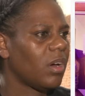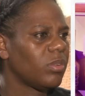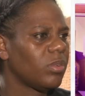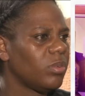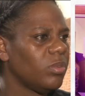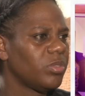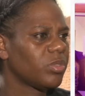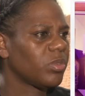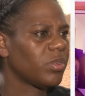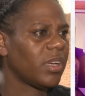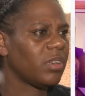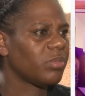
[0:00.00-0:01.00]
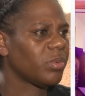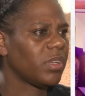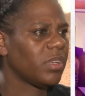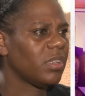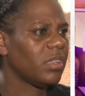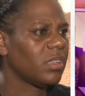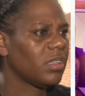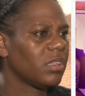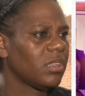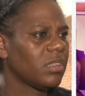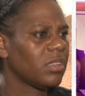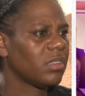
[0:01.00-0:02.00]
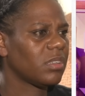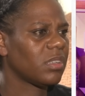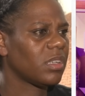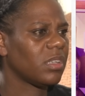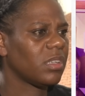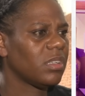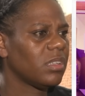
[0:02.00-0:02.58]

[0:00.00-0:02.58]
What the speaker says: I don't know who Cheryl Avery, like.